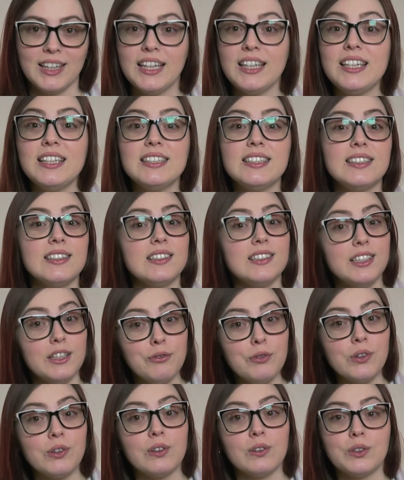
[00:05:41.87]
It is
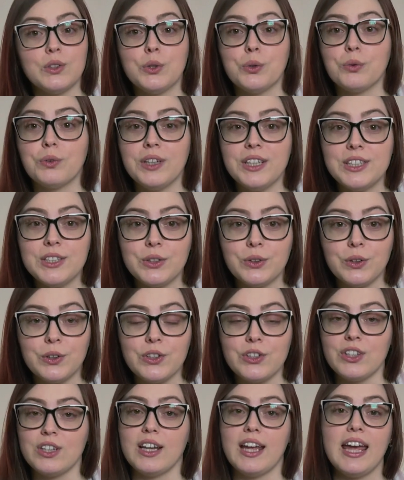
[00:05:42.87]
difficult to
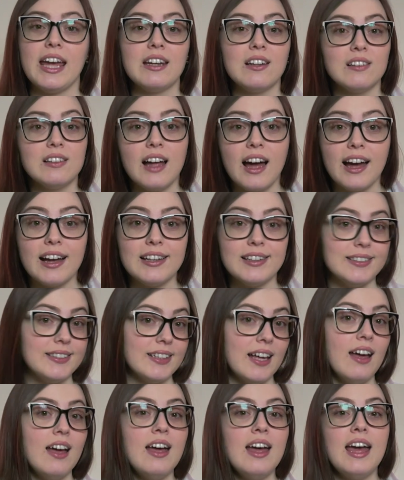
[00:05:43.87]
research and
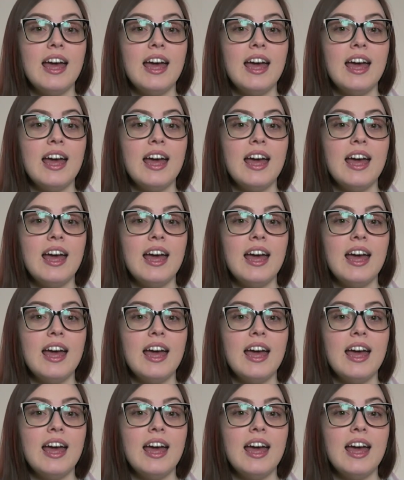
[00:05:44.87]
analyze,